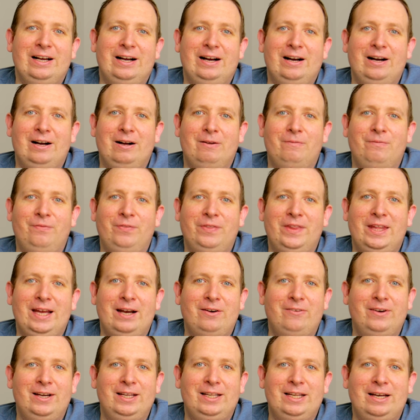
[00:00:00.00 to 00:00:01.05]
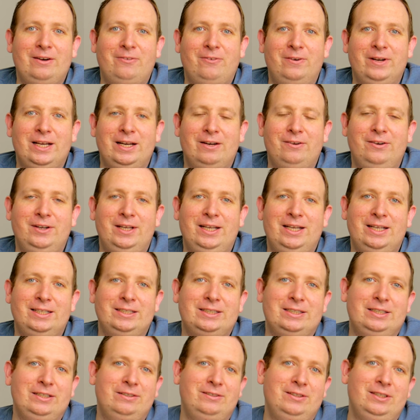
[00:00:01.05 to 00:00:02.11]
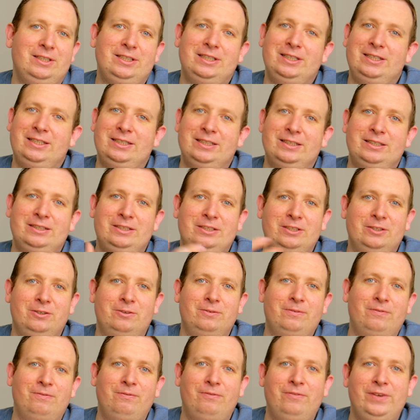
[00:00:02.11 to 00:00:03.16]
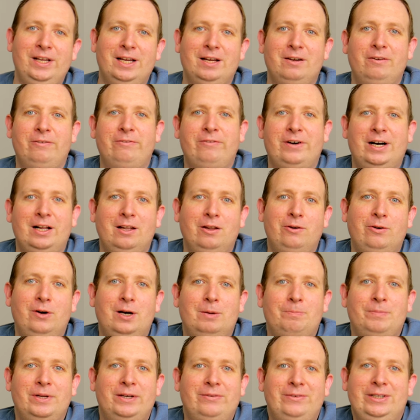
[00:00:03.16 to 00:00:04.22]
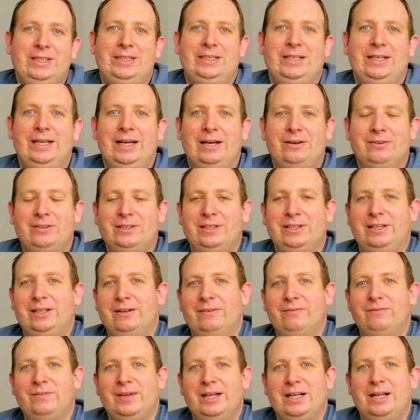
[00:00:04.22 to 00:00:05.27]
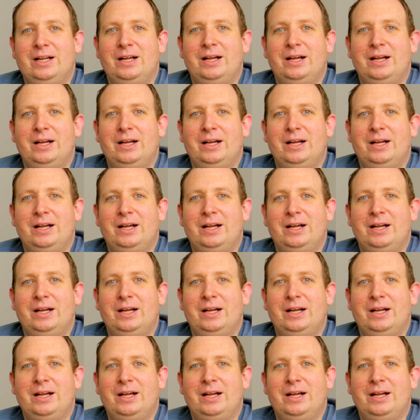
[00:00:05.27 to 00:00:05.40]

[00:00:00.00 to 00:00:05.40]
Um, that way, that won't count against you, and you can just show via follow up and reaching out to them